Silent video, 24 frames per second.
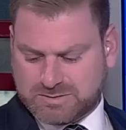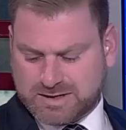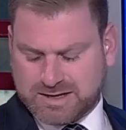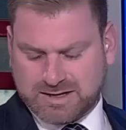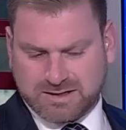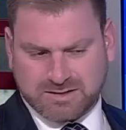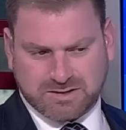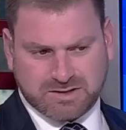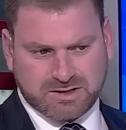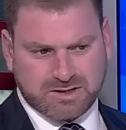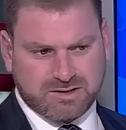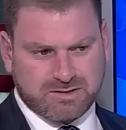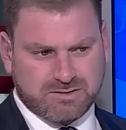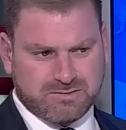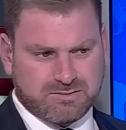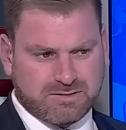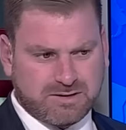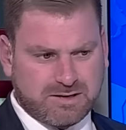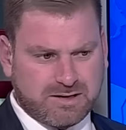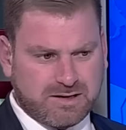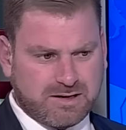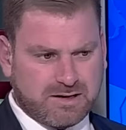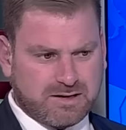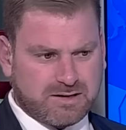to ask
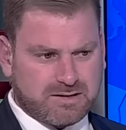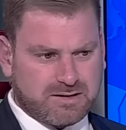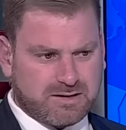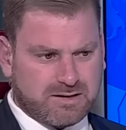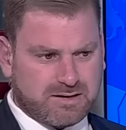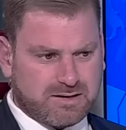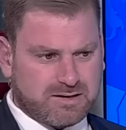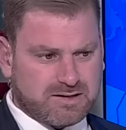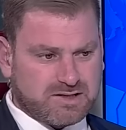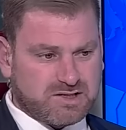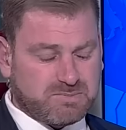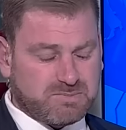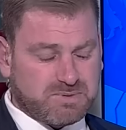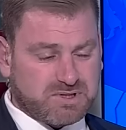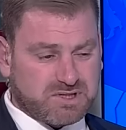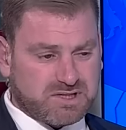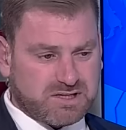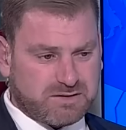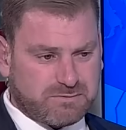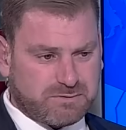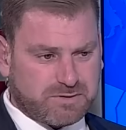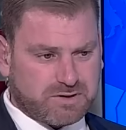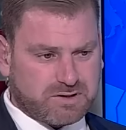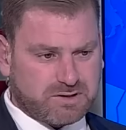you
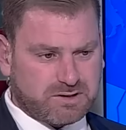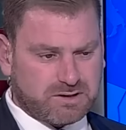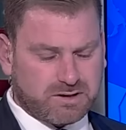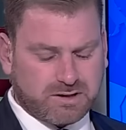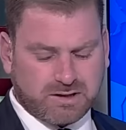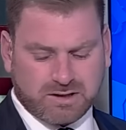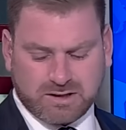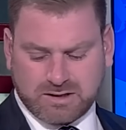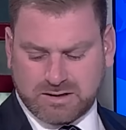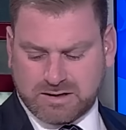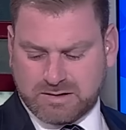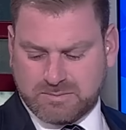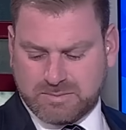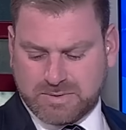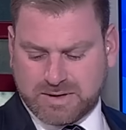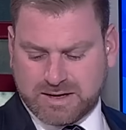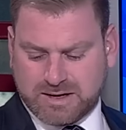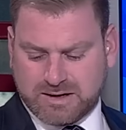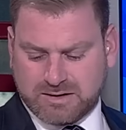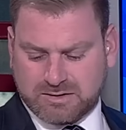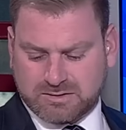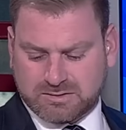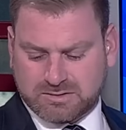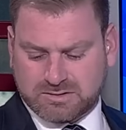specifically
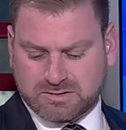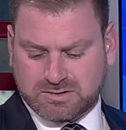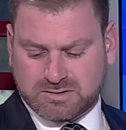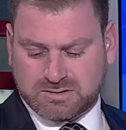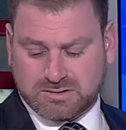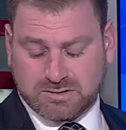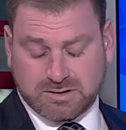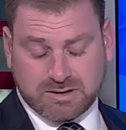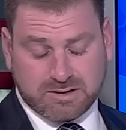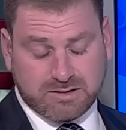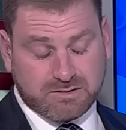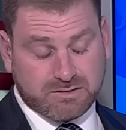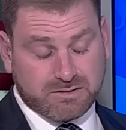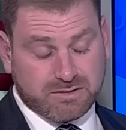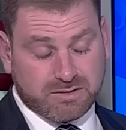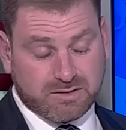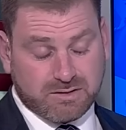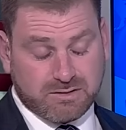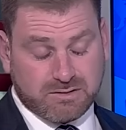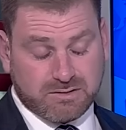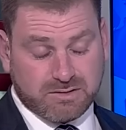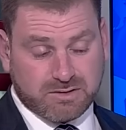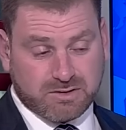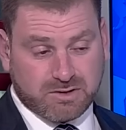about
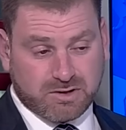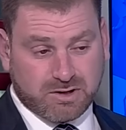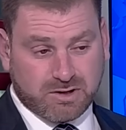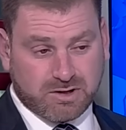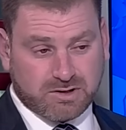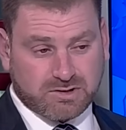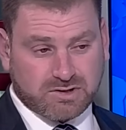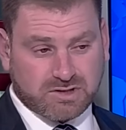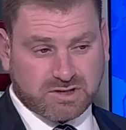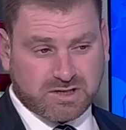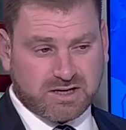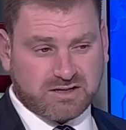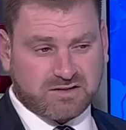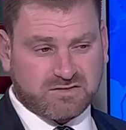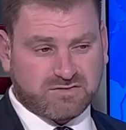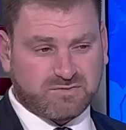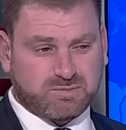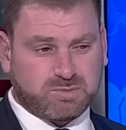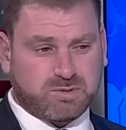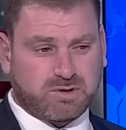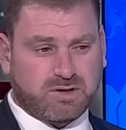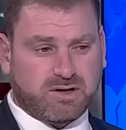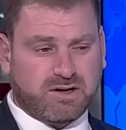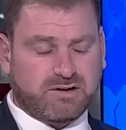the current state
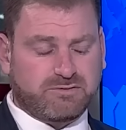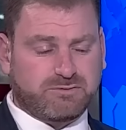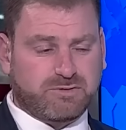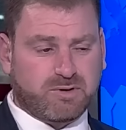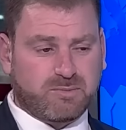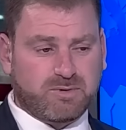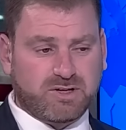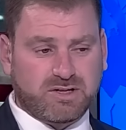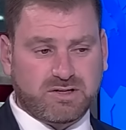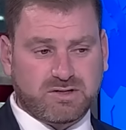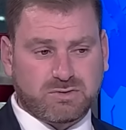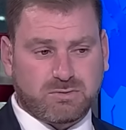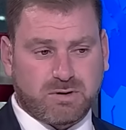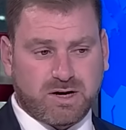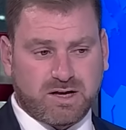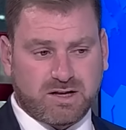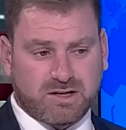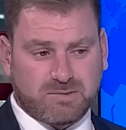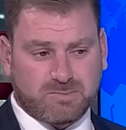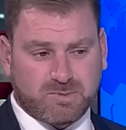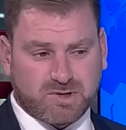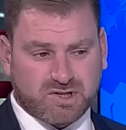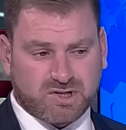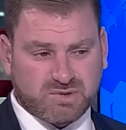of play from an
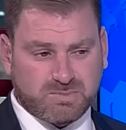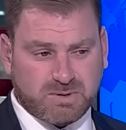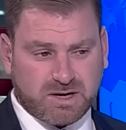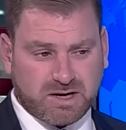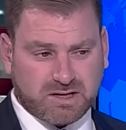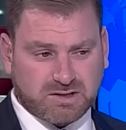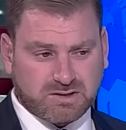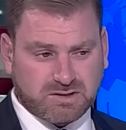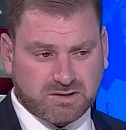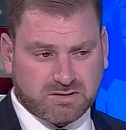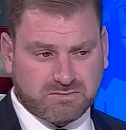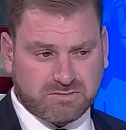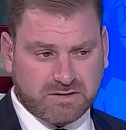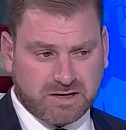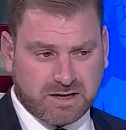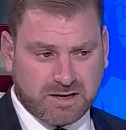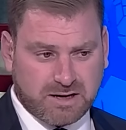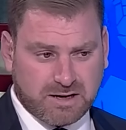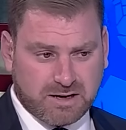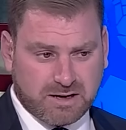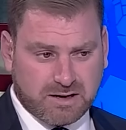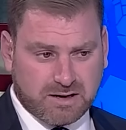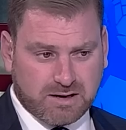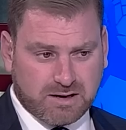Israeli
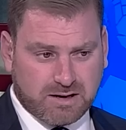perspective.